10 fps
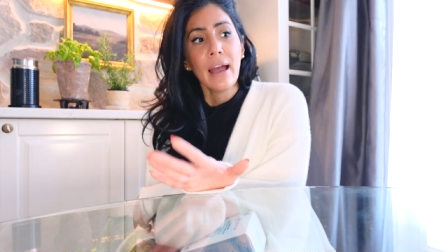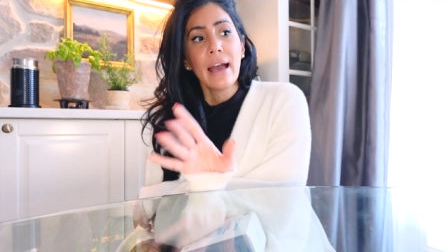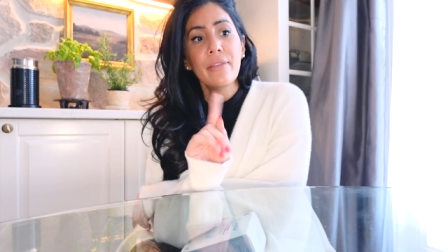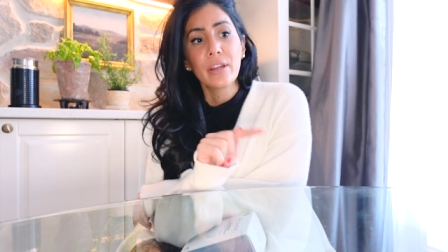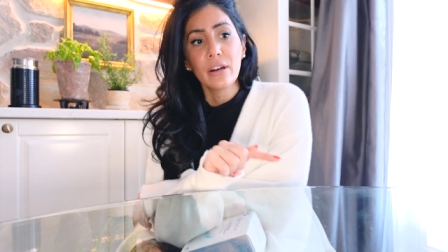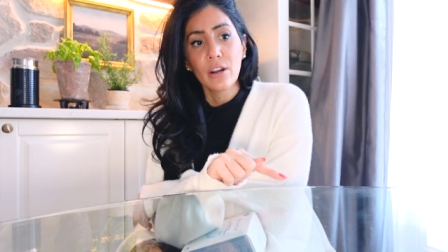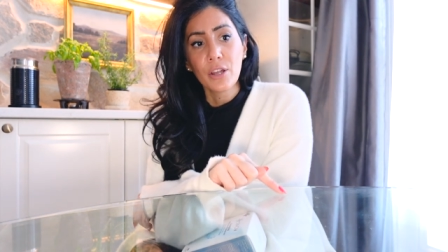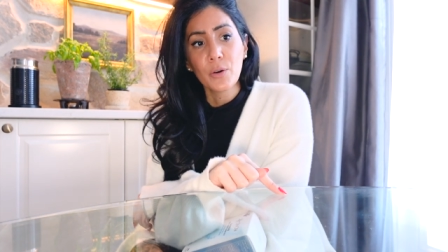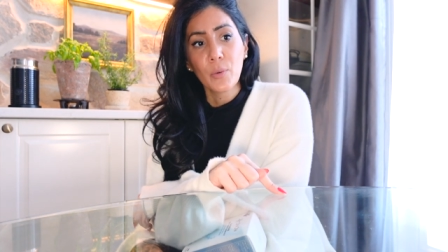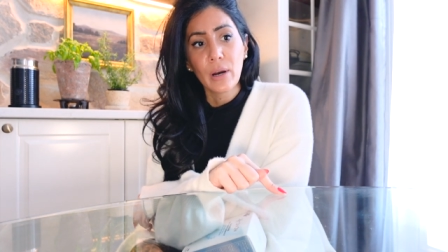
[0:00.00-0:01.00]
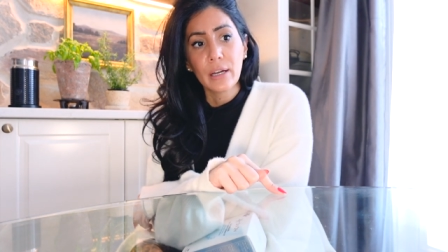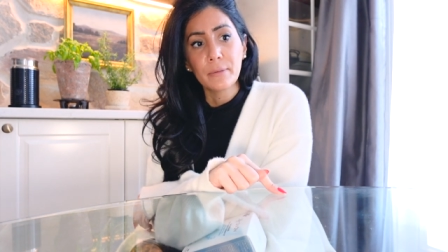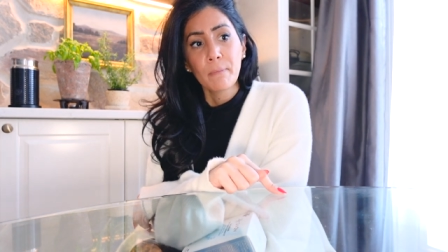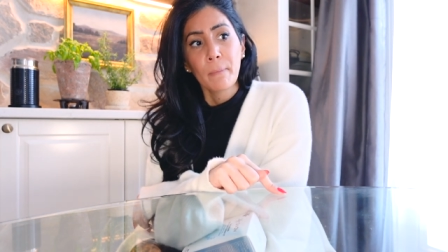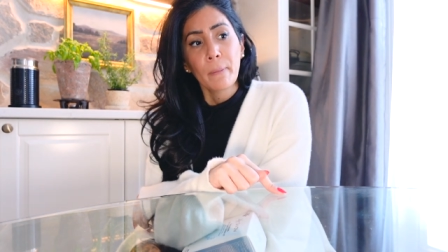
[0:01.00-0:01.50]
And then another one,
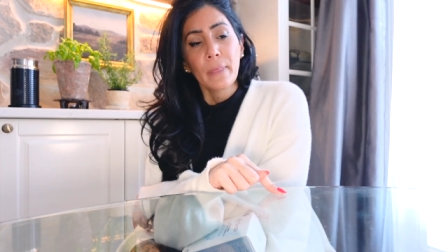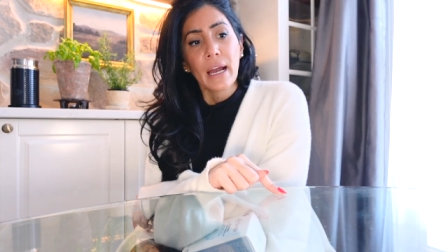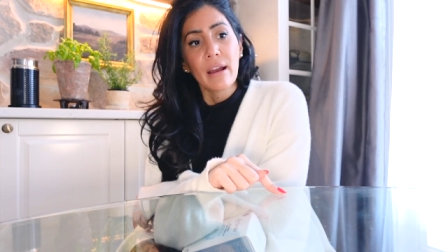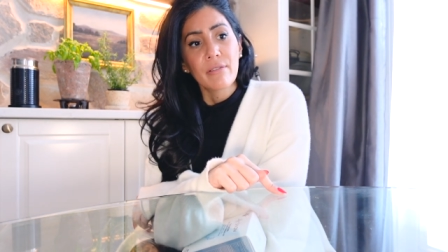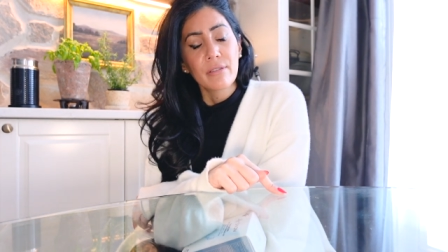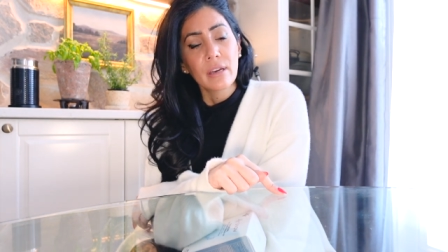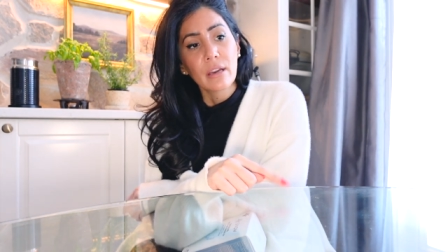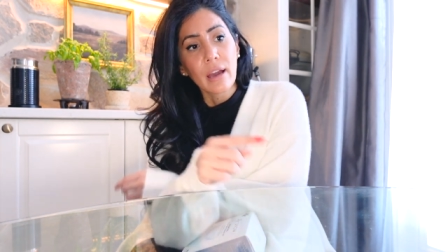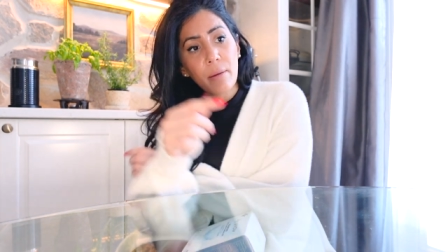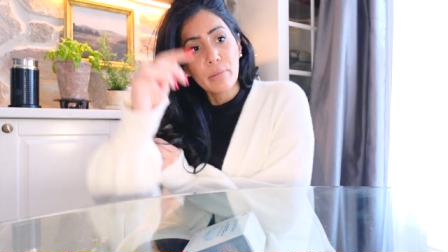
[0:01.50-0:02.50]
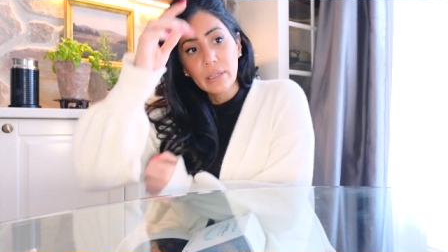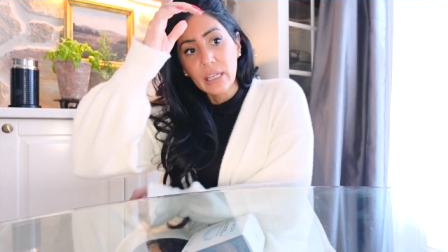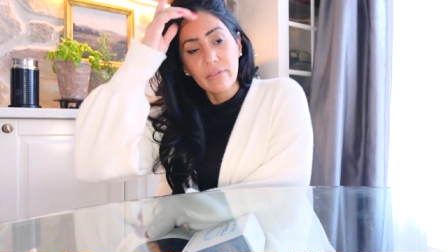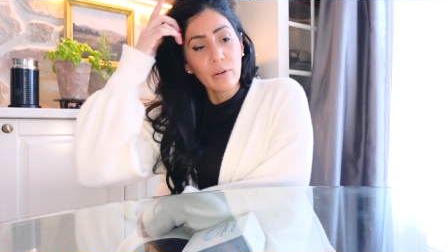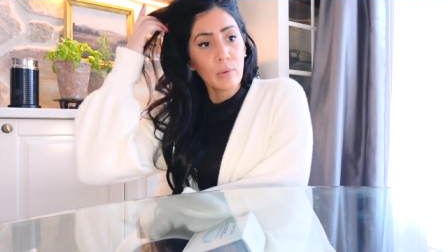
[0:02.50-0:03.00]
I
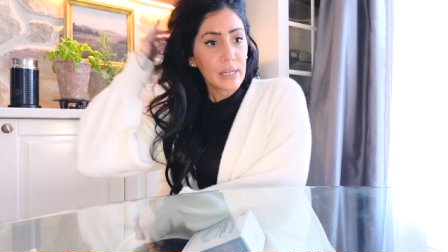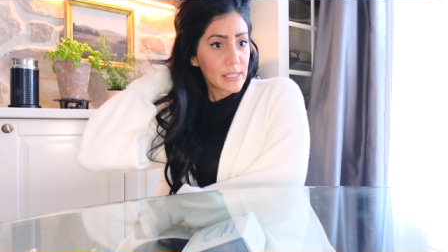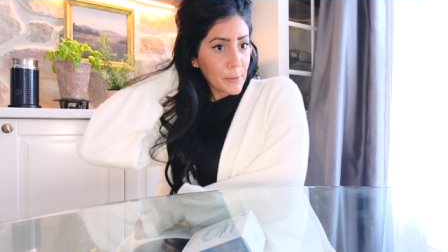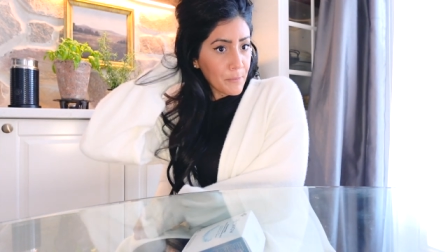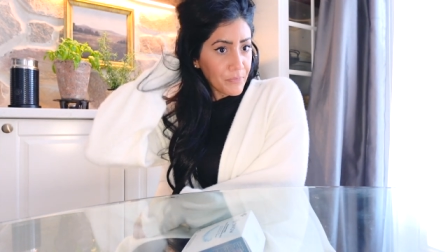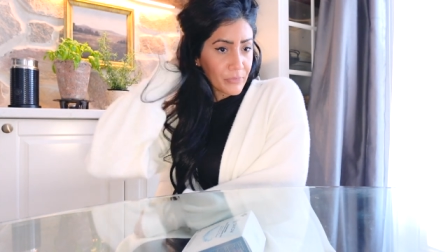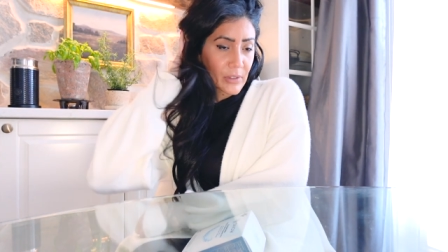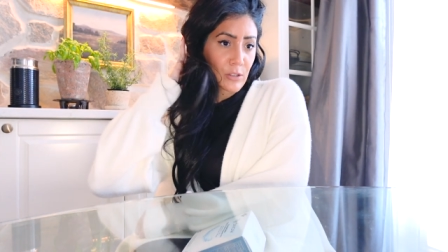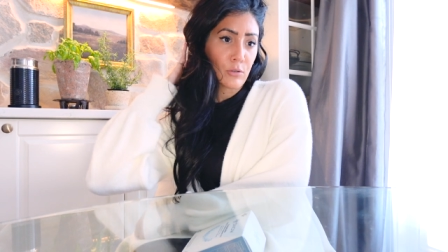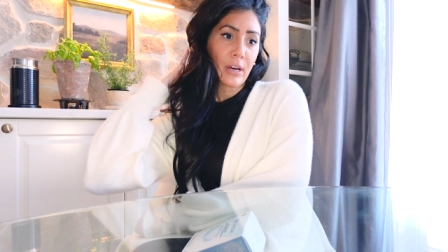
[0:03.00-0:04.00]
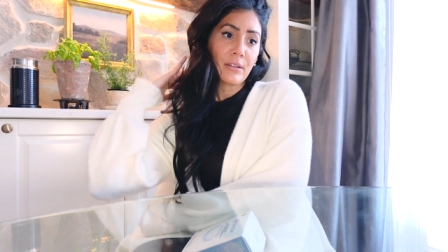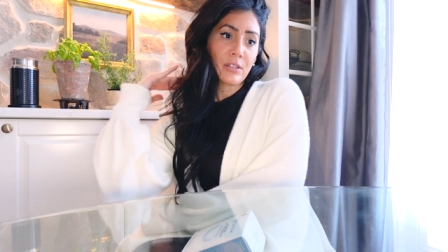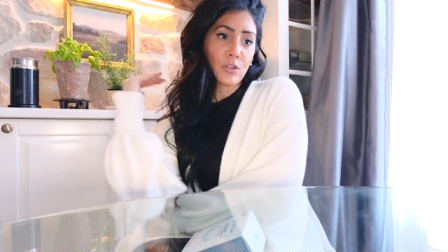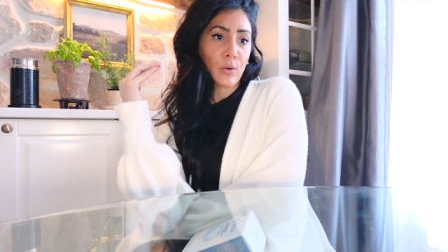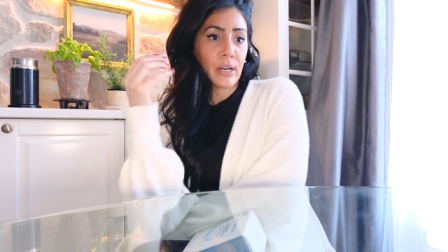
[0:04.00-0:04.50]
believe it was
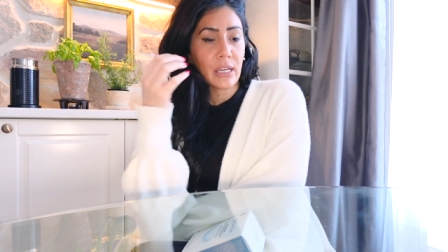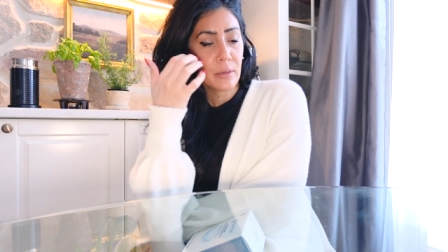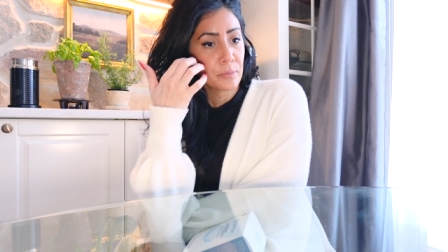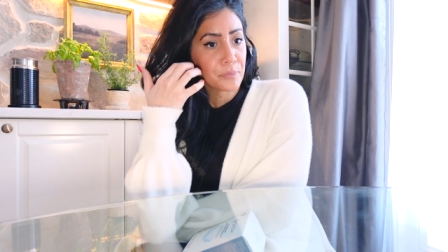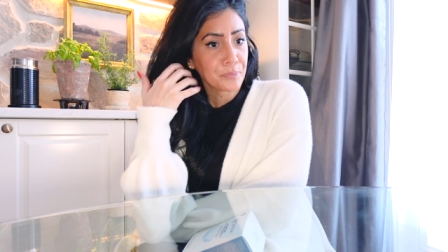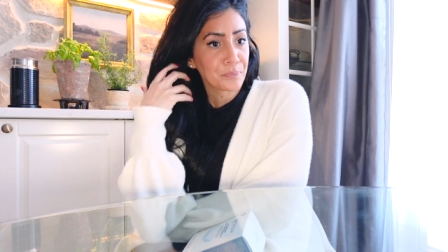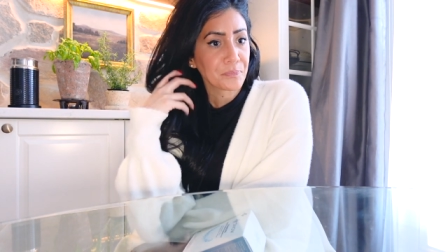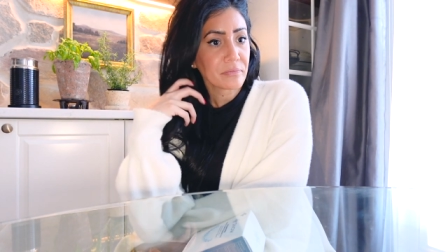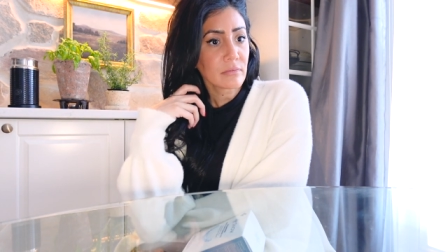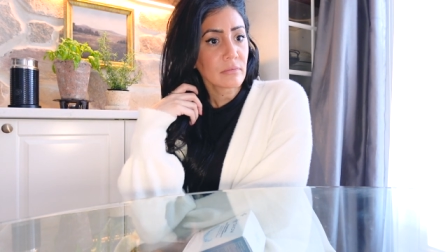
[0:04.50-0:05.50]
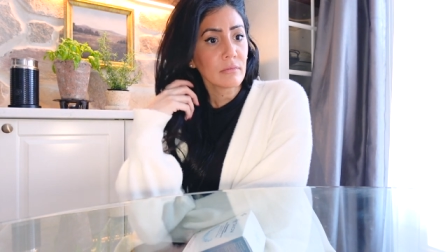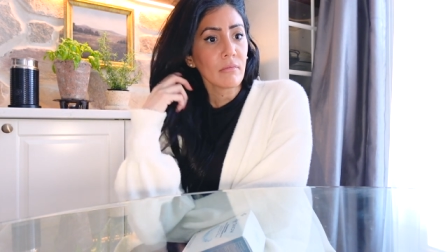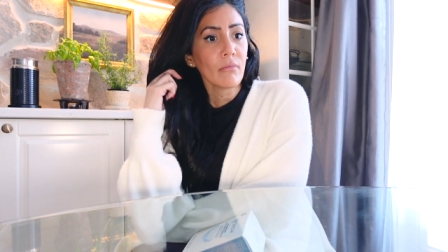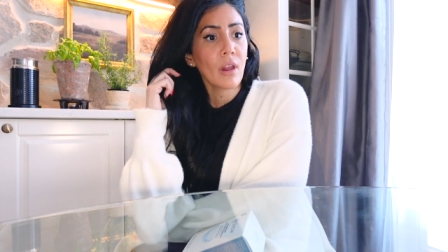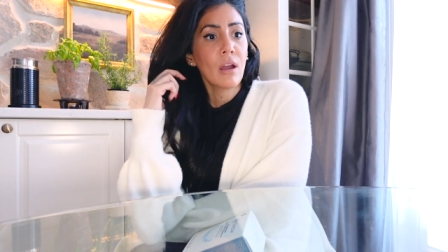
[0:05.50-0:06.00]

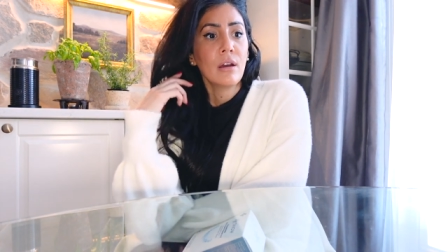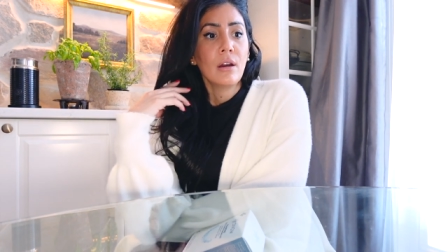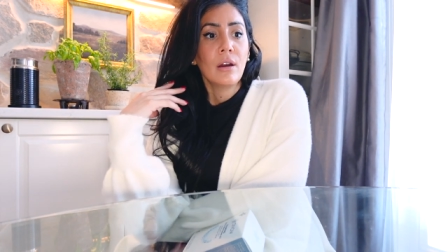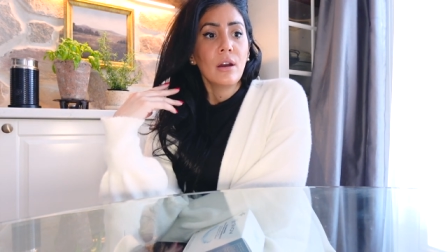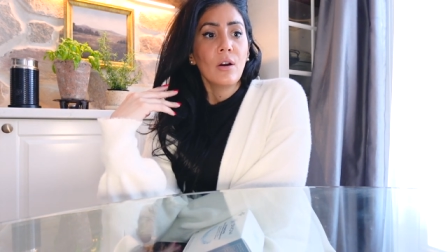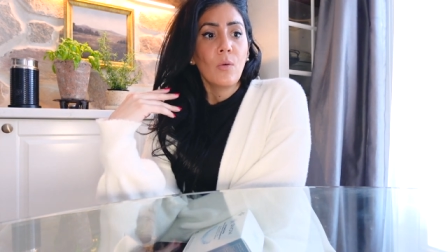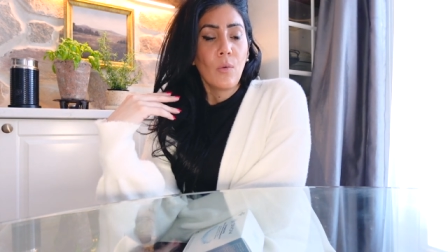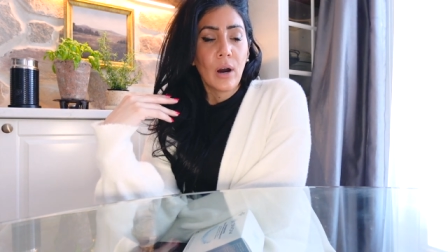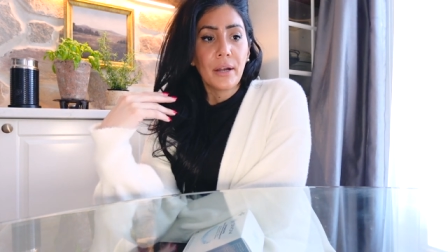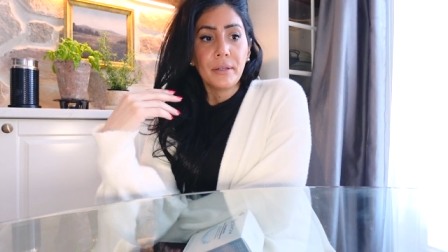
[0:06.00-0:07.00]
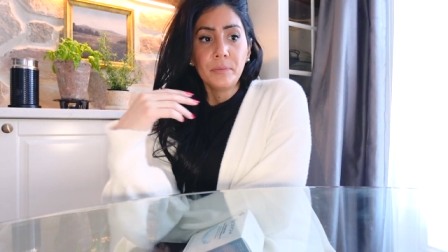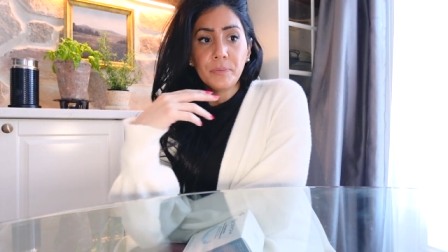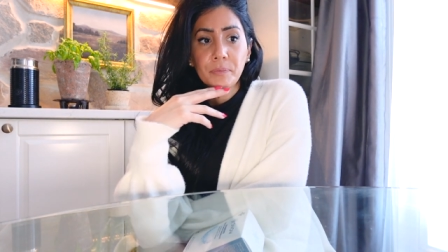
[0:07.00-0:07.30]
2021.